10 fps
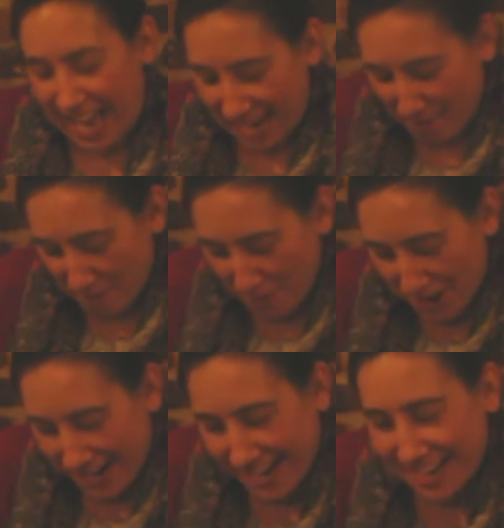I'm
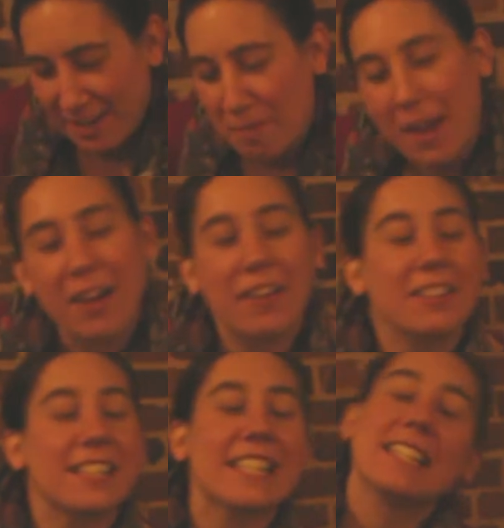worried
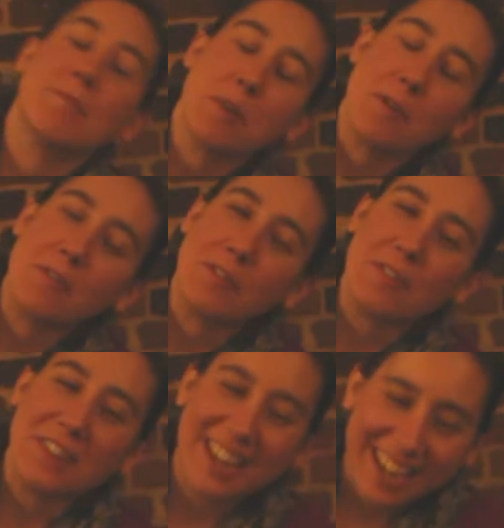about some
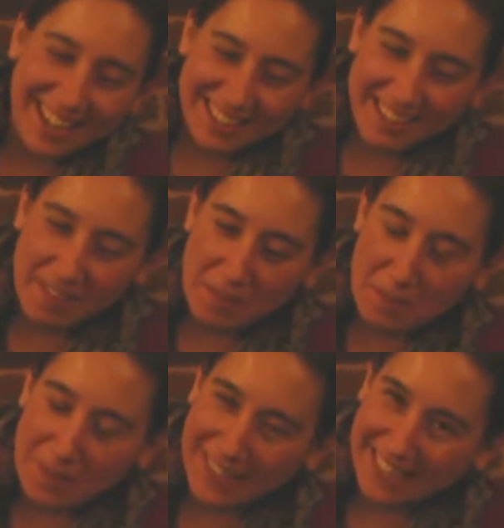overreaction
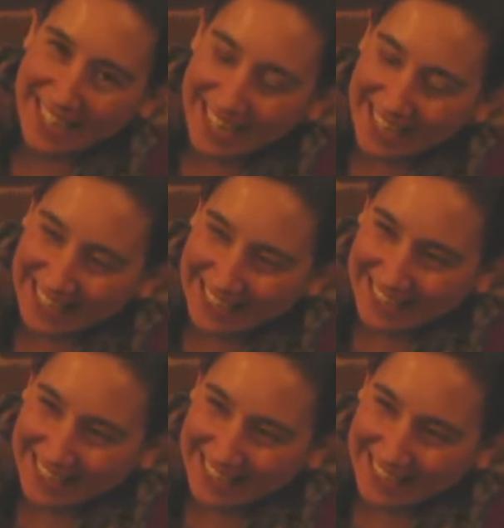from Scott